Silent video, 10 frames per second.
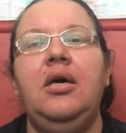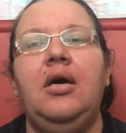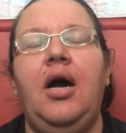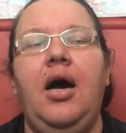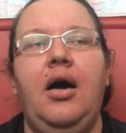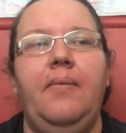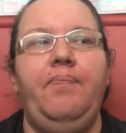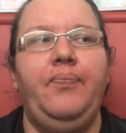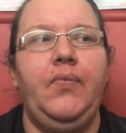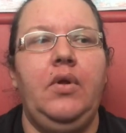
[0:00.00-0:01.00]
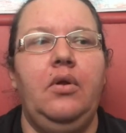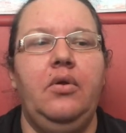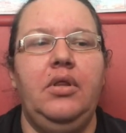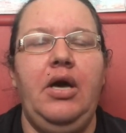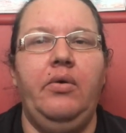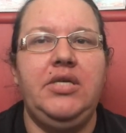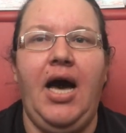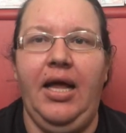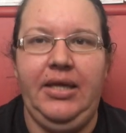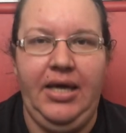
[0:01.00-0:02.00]
There was
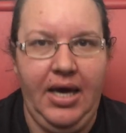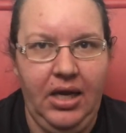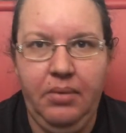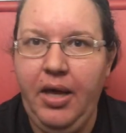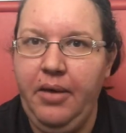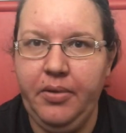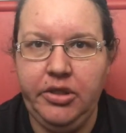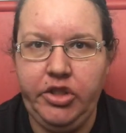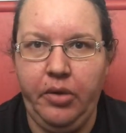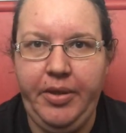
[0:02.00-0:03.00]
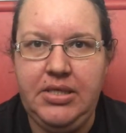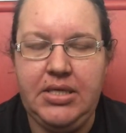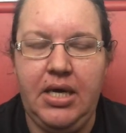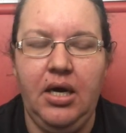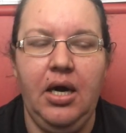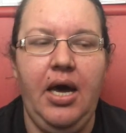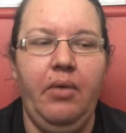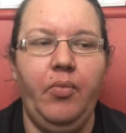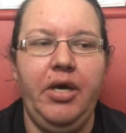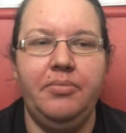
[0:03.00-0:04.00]
hardly any people at the shopping centre,
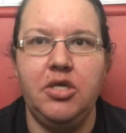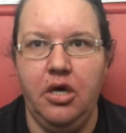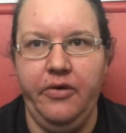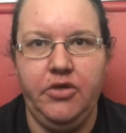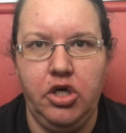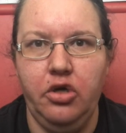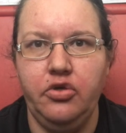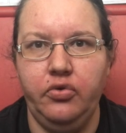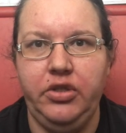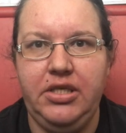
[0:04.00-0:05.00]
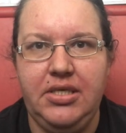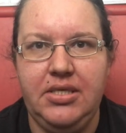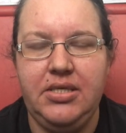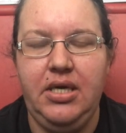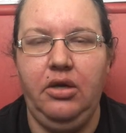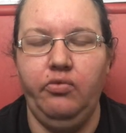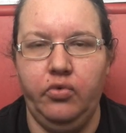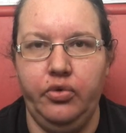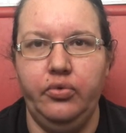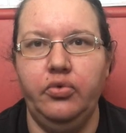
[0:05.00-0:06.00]
and we observed social distancing
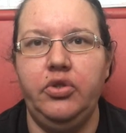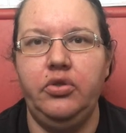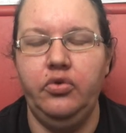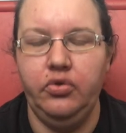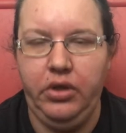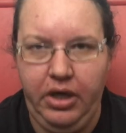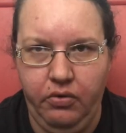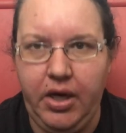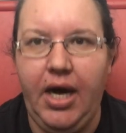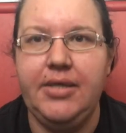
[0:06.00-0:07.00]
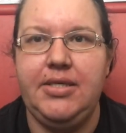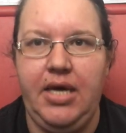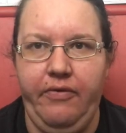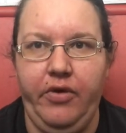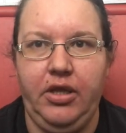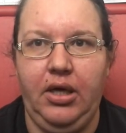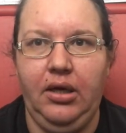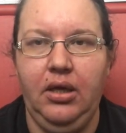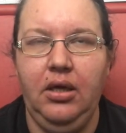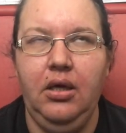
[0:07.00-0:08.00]
rules in regards to everything.
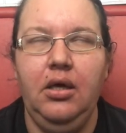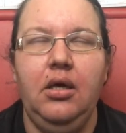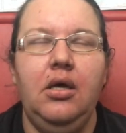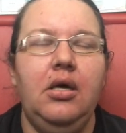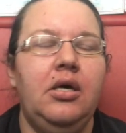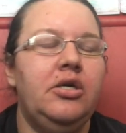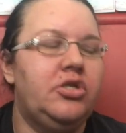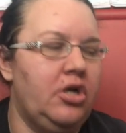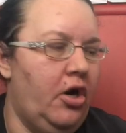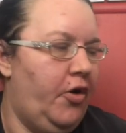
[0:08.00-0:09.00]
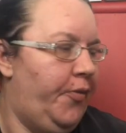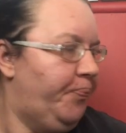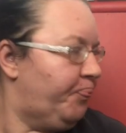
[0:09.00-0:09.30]
So,